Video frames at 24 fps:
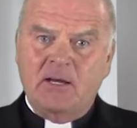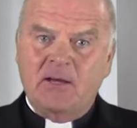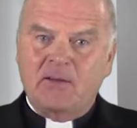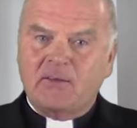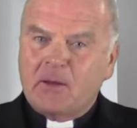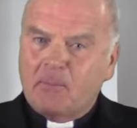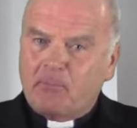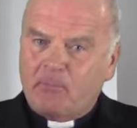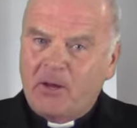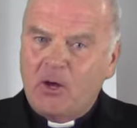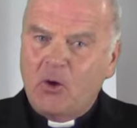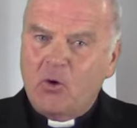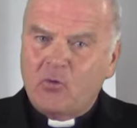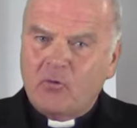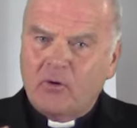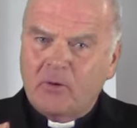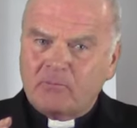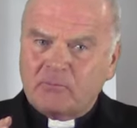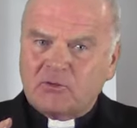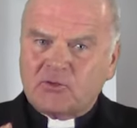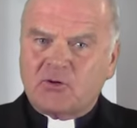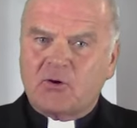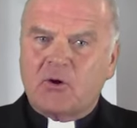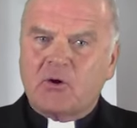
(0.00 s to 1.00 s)
the
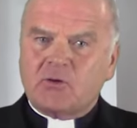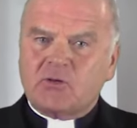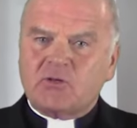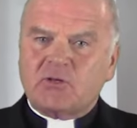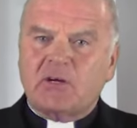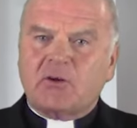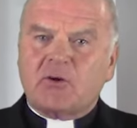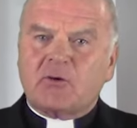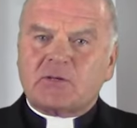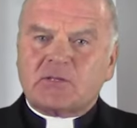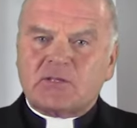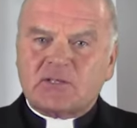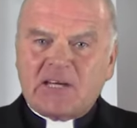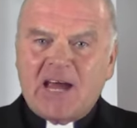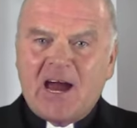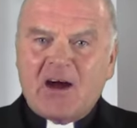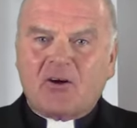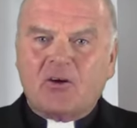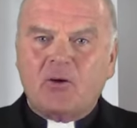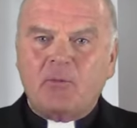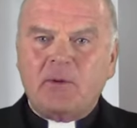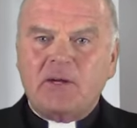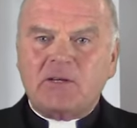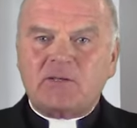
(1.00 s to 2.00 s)
Pilgrim Church in her
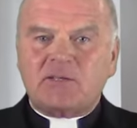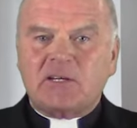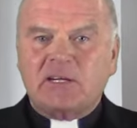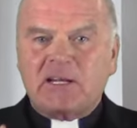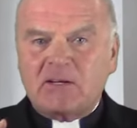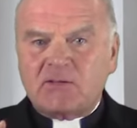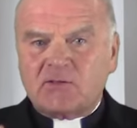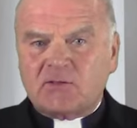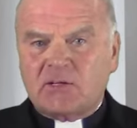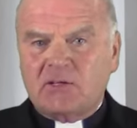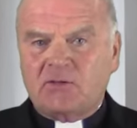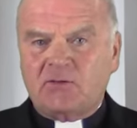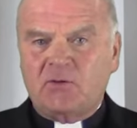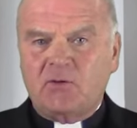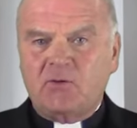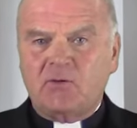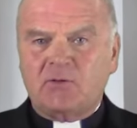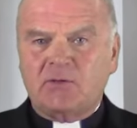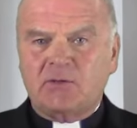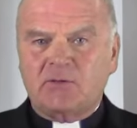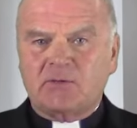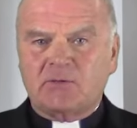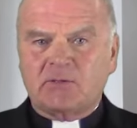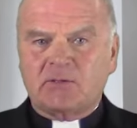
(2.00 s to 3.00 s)
sacraments and
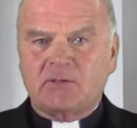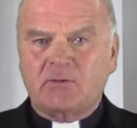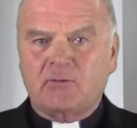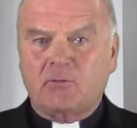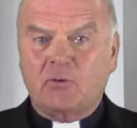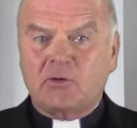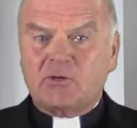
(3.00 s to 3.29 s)
institutions,